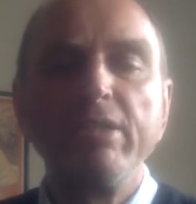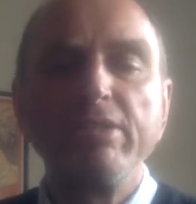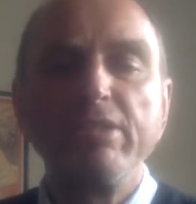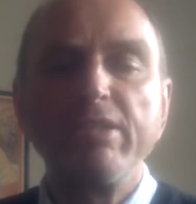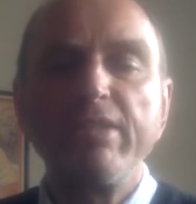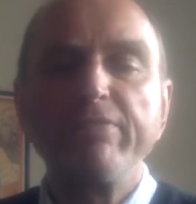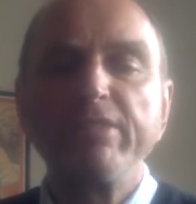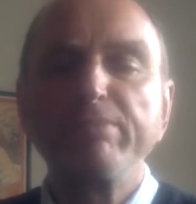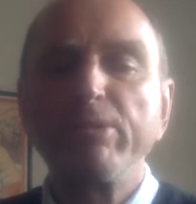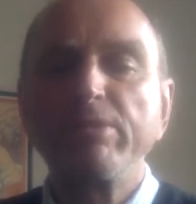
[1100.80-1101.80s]
To the left I
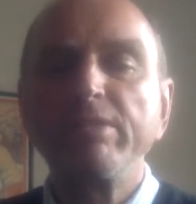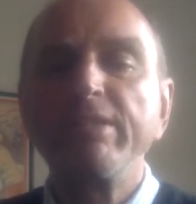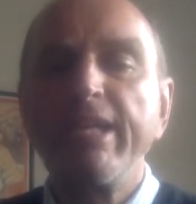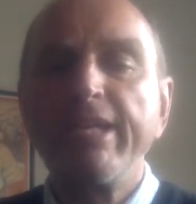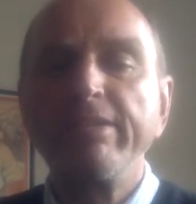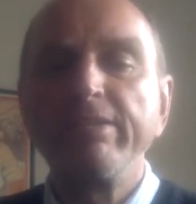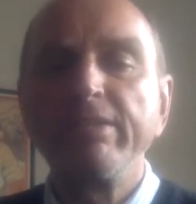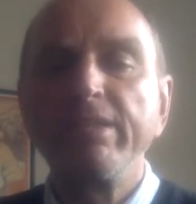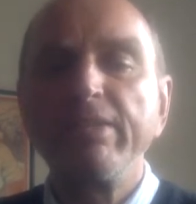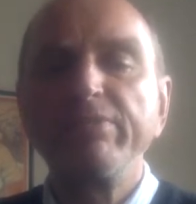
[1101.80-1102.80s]
spotted a lane.
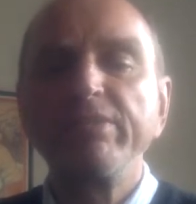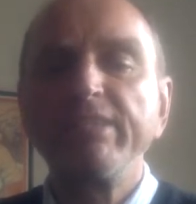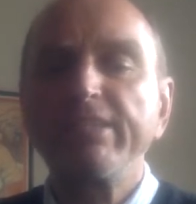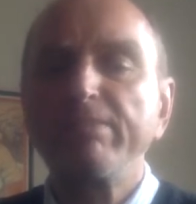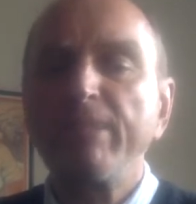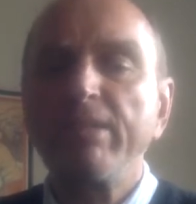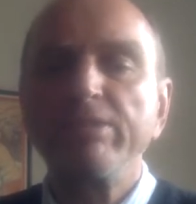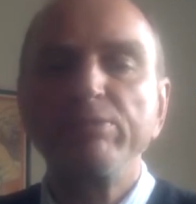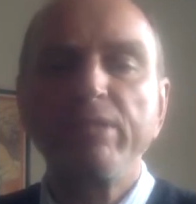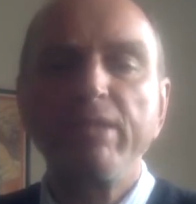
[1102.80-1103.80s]
As the 6
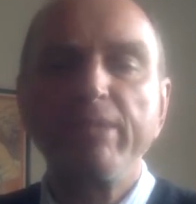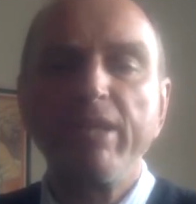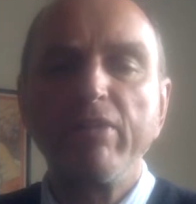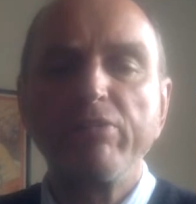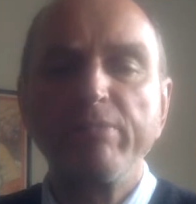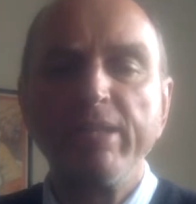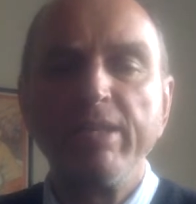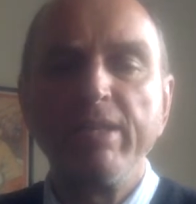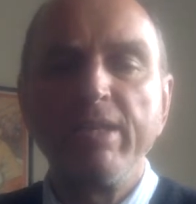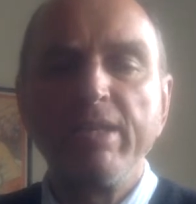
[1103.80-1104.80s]
smugglers were coming after me,
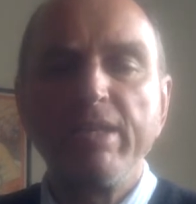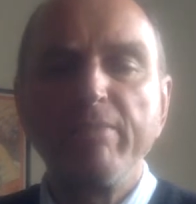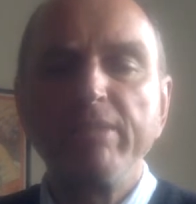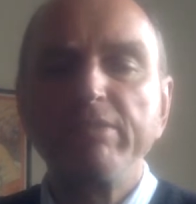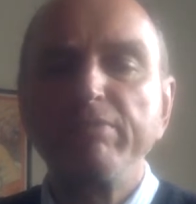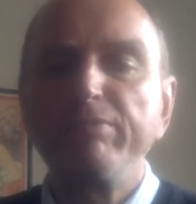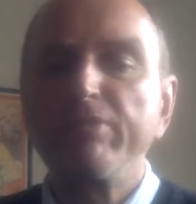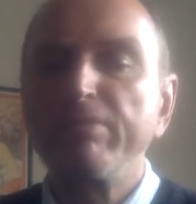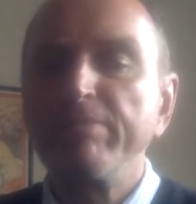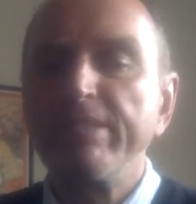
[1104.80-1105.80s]
they must have
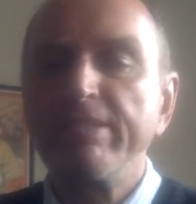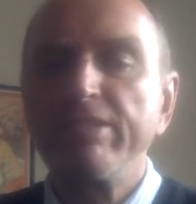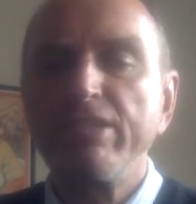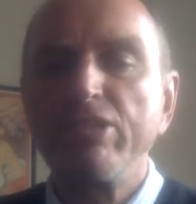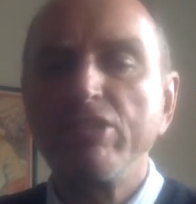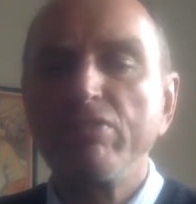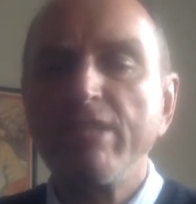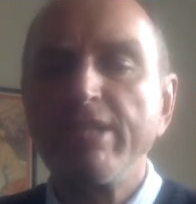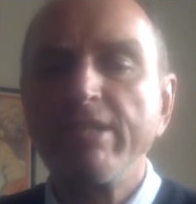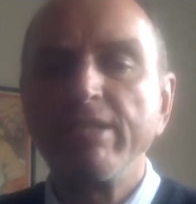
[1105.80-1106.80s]
completed ninja
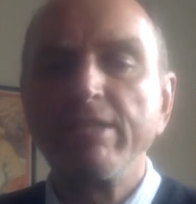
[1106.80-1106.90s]
training.